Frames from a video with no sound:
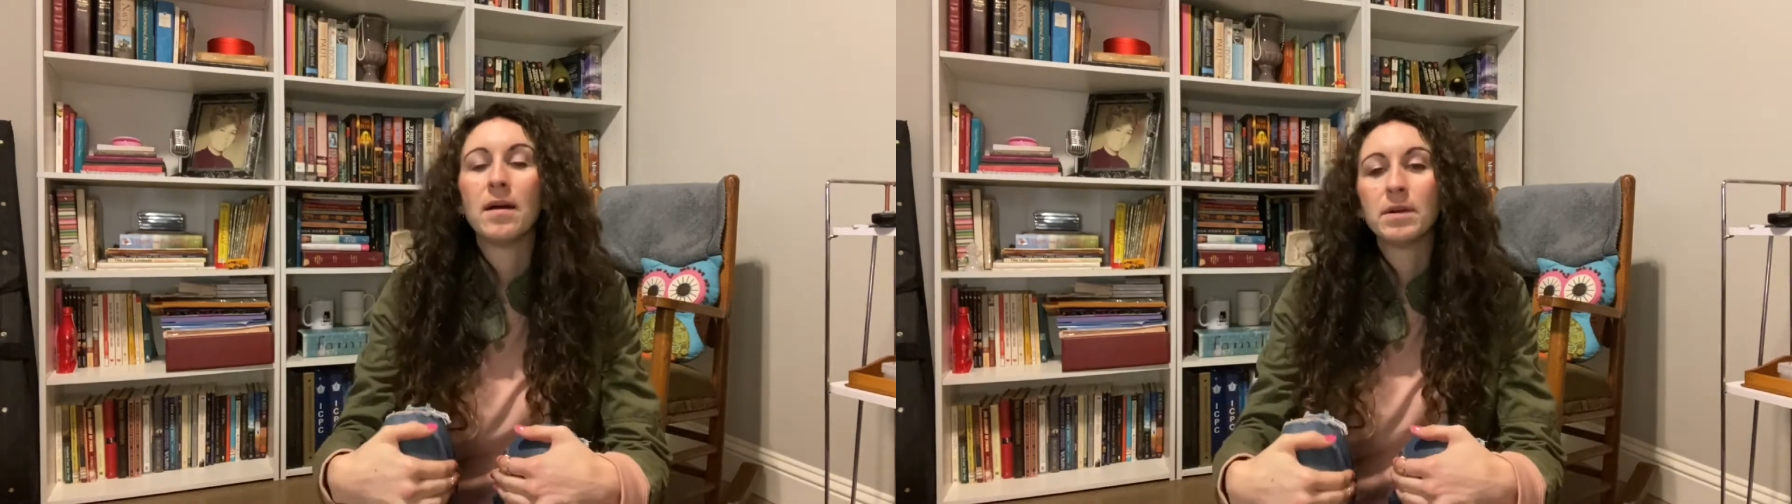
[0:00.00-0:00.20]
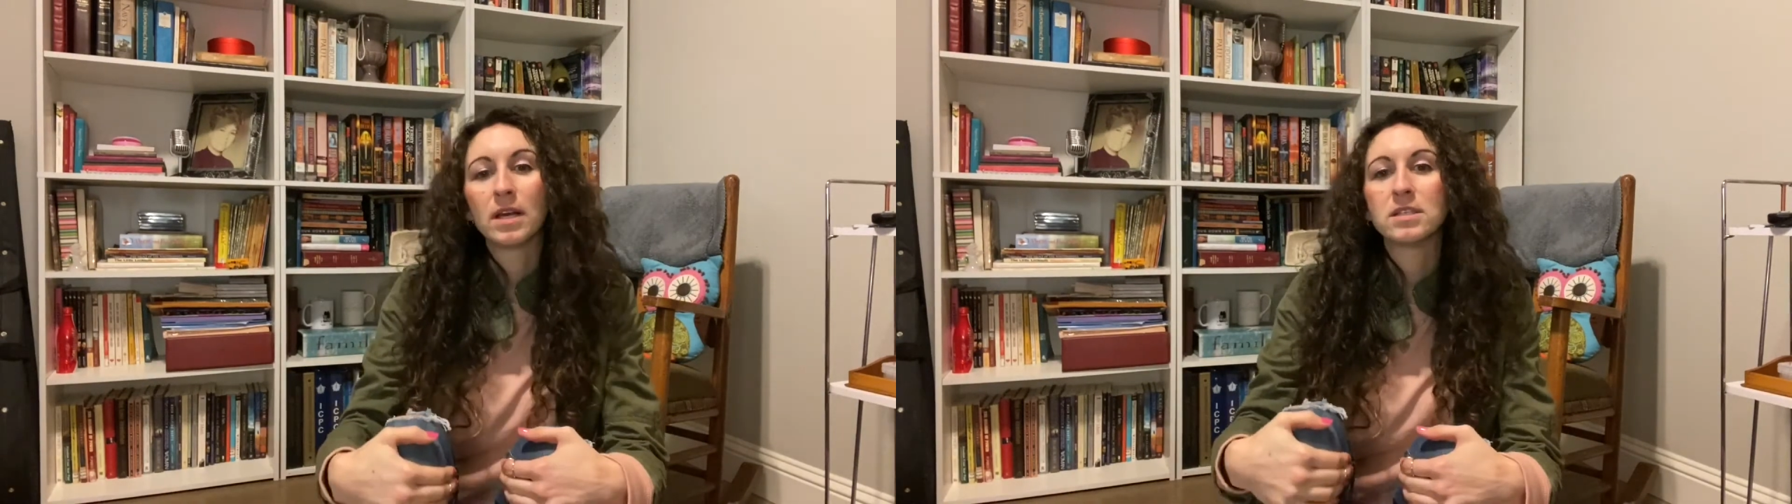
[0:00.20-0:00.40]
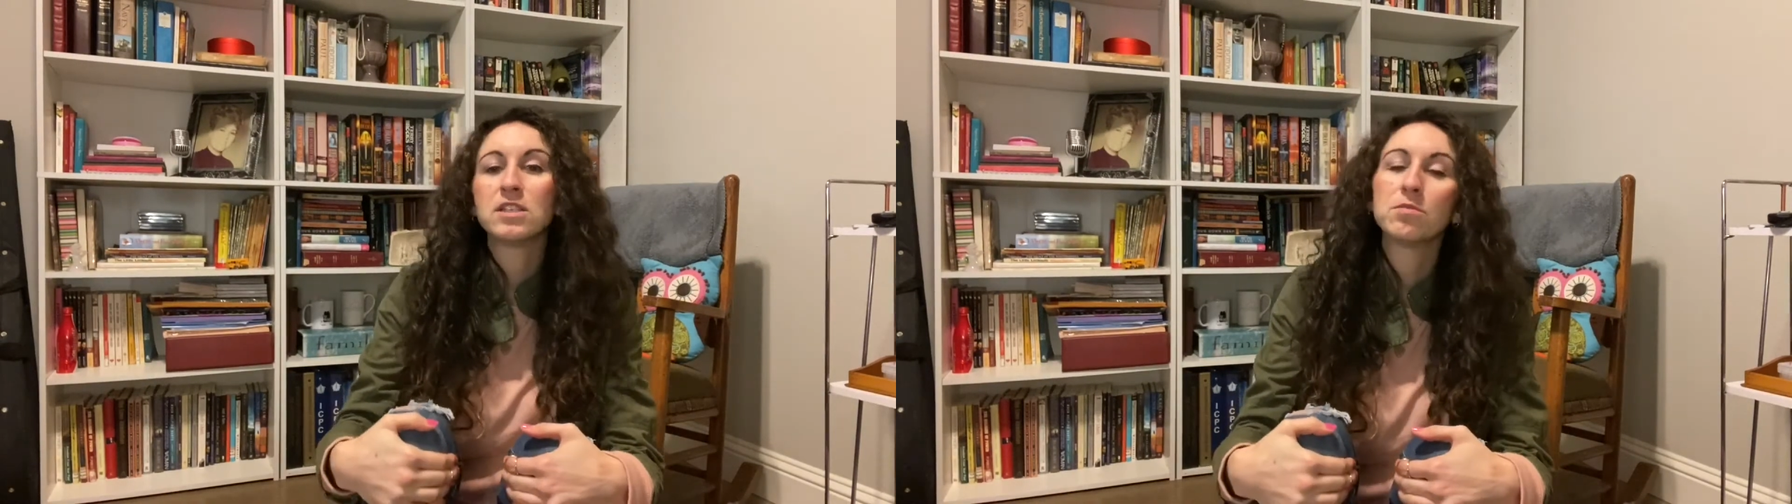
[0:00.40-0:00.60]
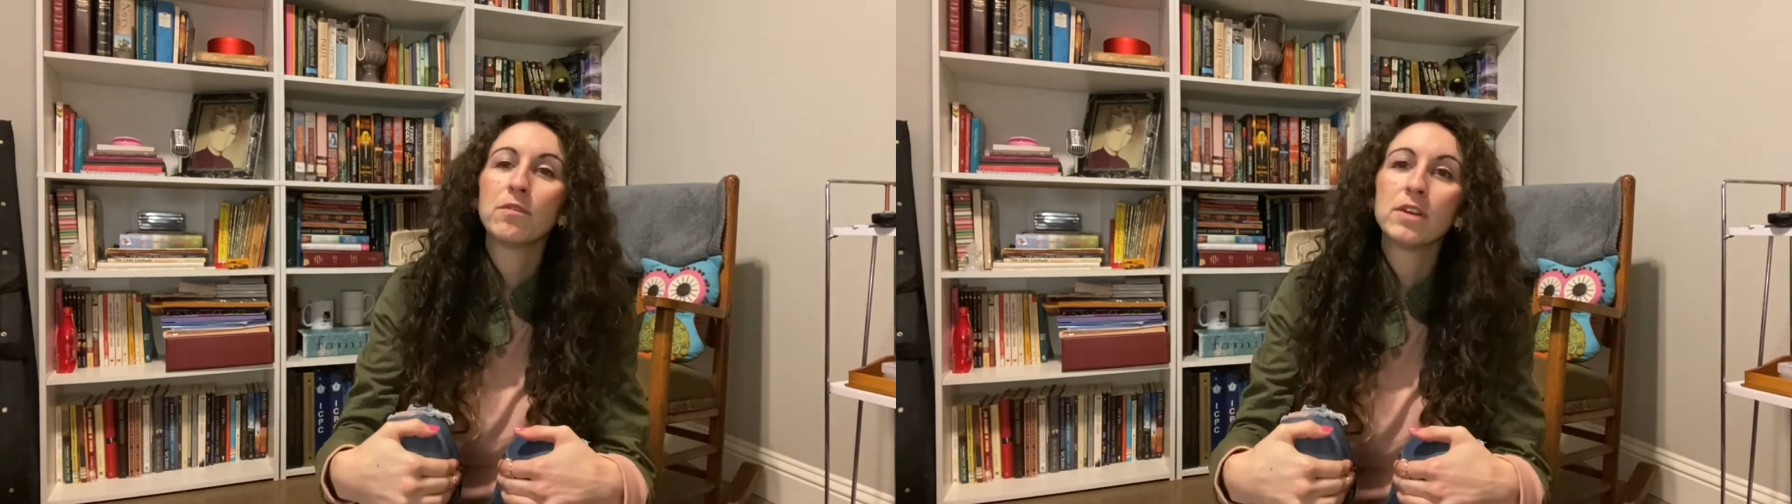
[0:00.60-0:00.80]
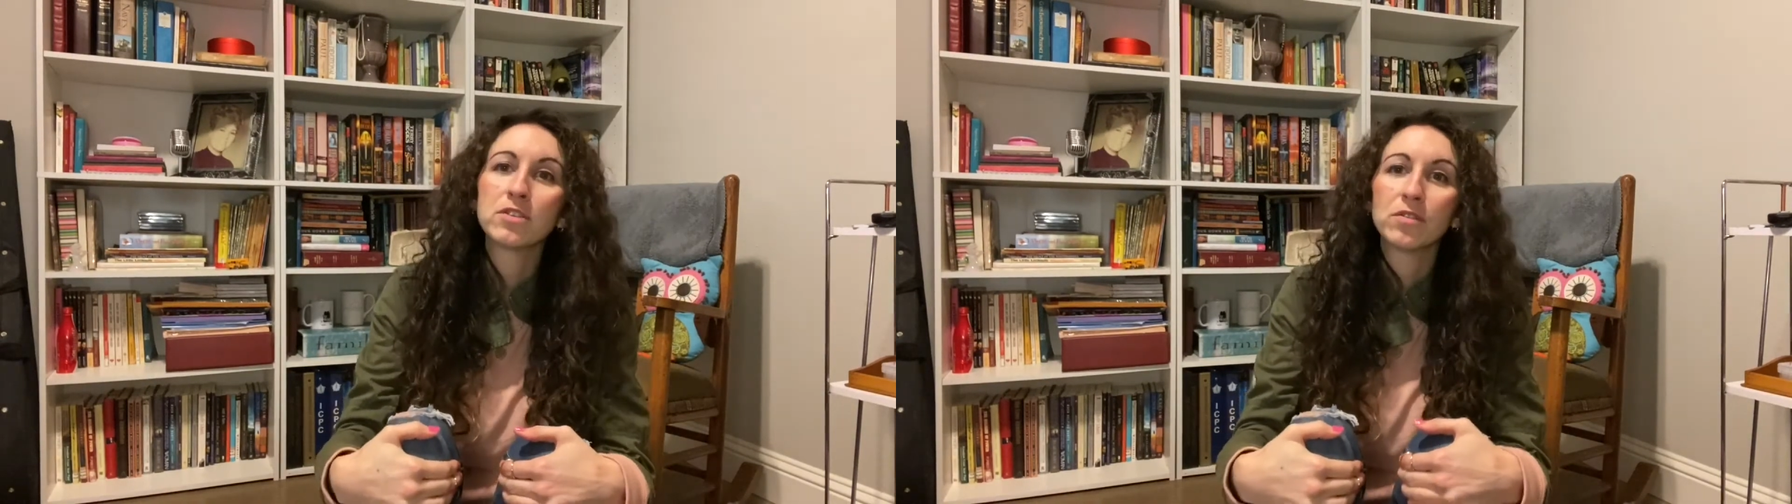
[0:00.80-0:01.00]
a licensed
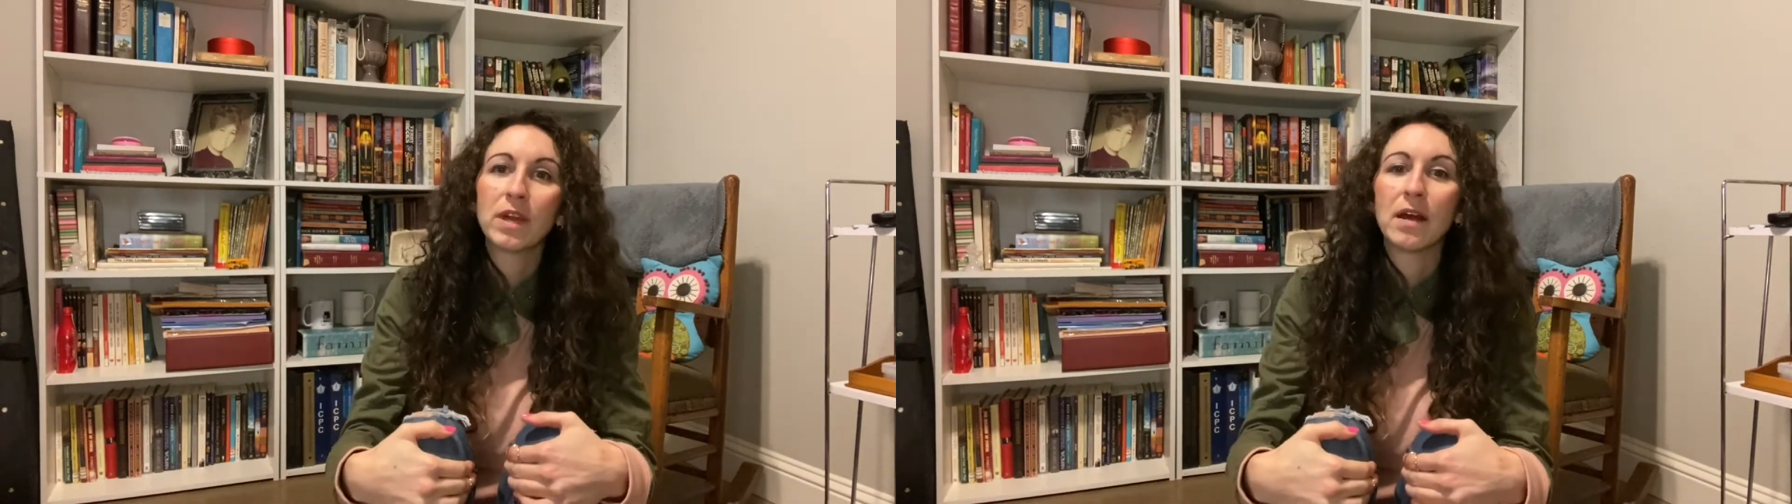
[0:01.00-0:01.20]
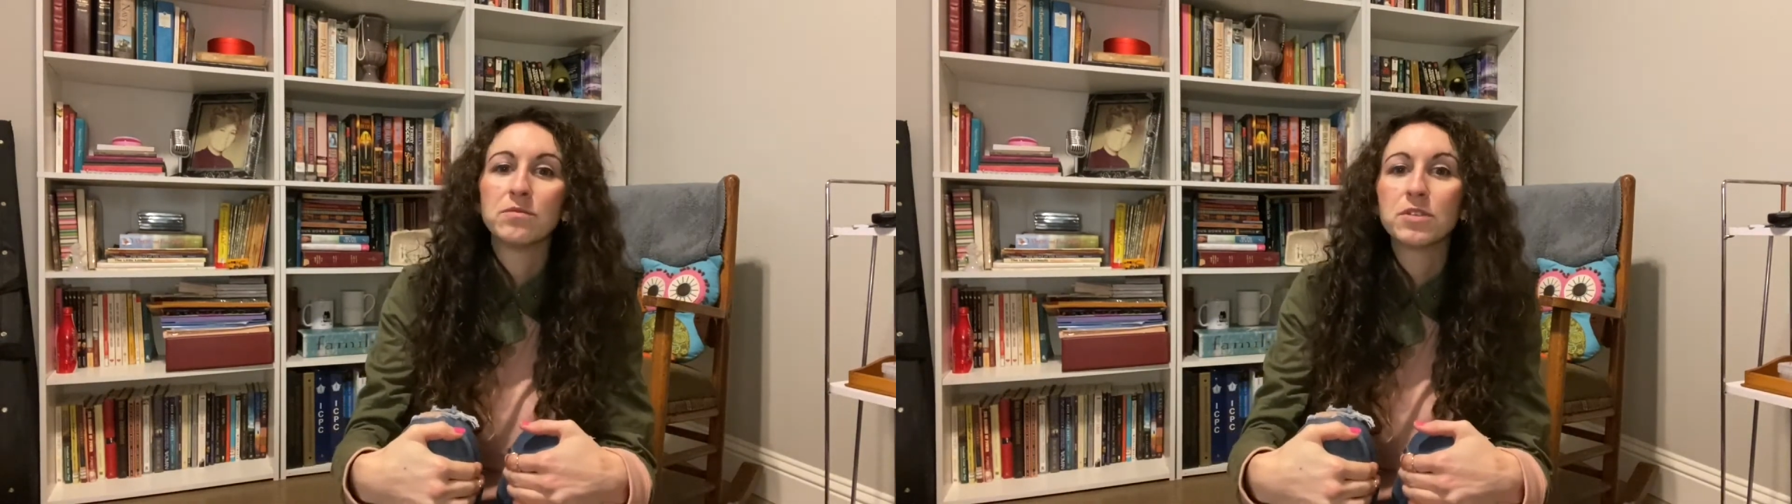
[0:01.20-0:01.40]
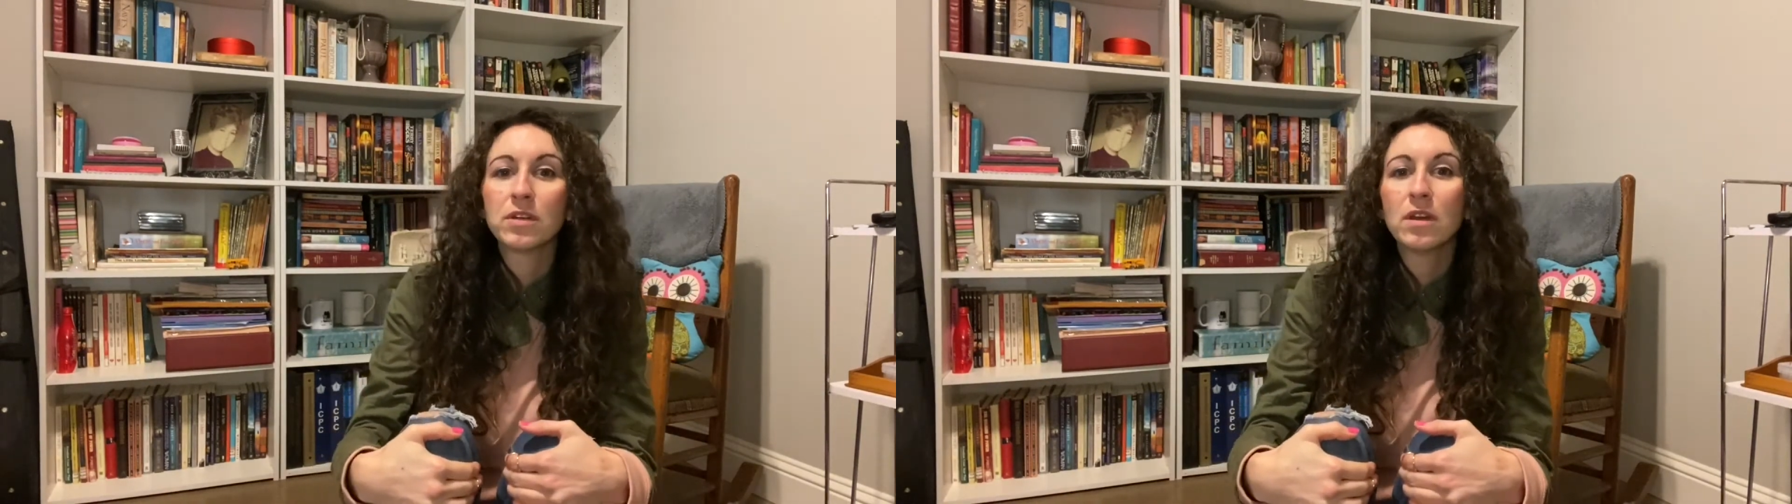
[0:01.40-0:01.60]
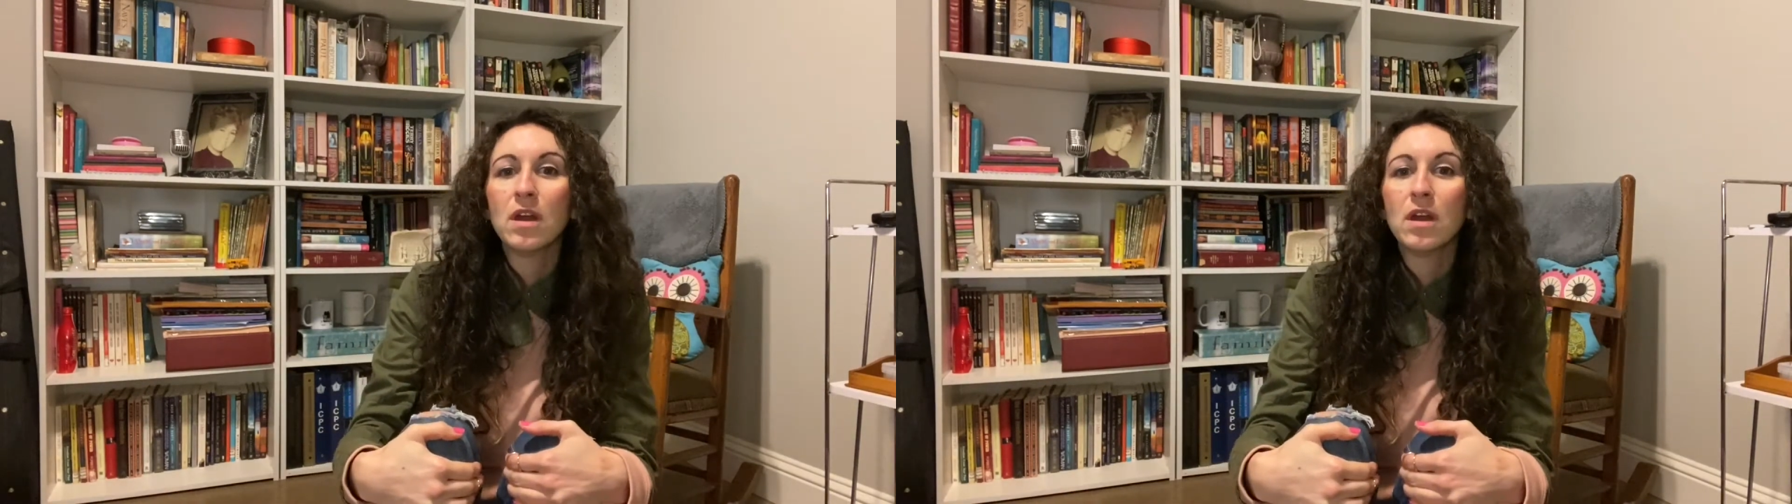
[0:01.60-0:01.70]
professional counselor,